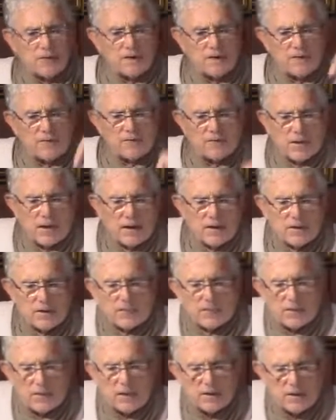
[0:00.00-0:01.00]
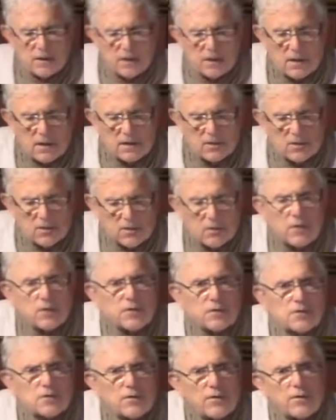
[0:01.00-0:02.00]
in the
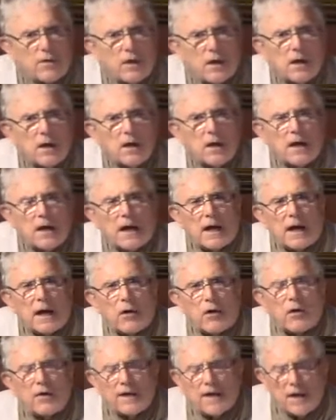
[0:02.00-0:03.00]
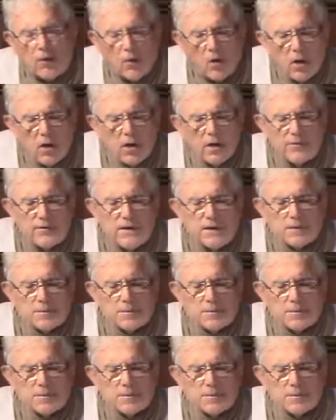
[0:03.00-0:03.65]
scriptures of how on all of